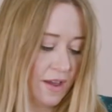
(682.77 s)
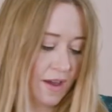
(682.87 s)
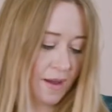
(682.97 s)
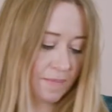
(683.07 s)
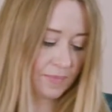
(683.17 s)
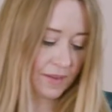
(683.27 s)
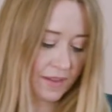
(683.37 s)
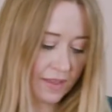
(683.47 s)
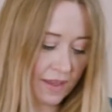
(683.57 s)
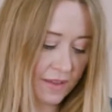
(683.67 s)

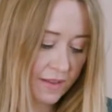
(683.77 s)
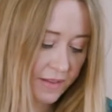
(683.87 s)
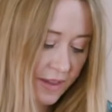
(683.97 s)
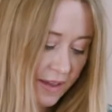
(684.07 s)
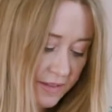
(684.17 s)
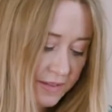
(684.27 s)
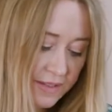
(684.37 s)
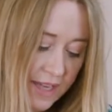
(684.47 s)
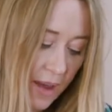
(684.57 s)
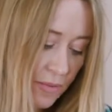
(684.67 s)

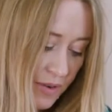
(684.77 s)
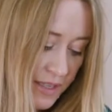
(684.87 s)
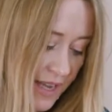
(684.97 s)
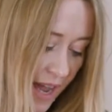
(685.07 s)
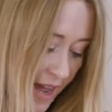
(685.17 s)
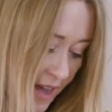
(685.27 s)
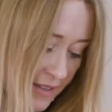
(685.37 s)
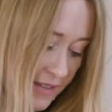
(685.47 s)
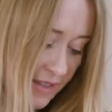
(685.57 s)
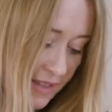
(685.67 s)
that tamarind
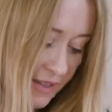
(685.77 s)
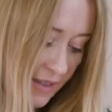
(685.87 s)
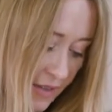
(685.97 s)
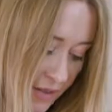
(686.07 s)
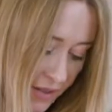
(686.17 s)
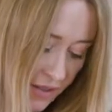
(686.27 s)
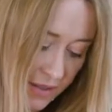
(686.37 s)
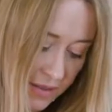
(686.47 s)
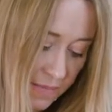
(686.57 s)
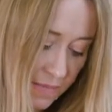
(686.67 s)
has is going to
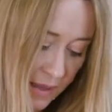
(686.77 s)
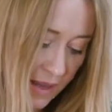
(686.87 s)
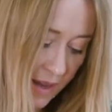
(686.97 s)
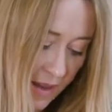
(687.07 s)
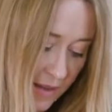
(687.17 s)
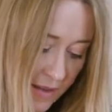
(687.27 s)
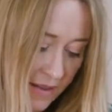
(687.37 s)
just be